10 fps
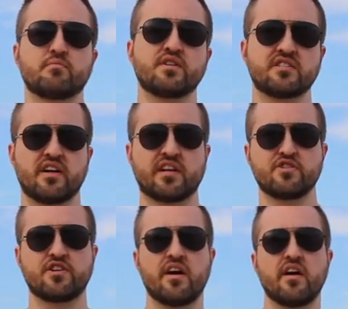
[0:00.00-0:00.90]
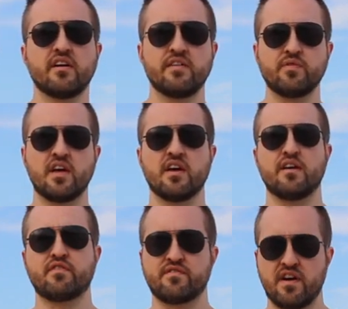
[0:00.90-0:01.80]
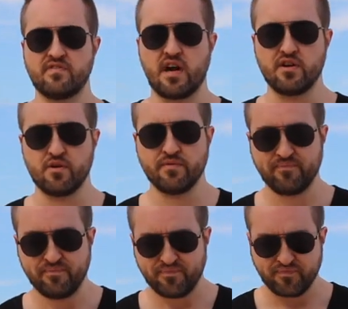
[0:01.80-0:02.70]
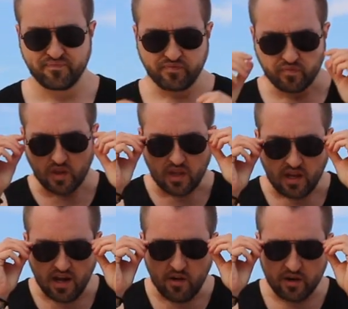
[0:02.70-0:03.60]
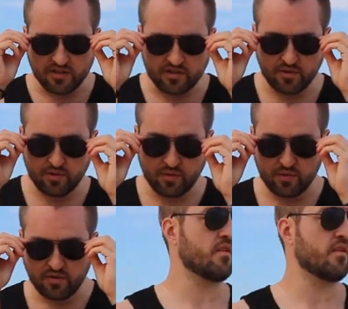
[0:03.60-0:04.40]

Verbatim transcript: Please like and share if you find value. I wanted to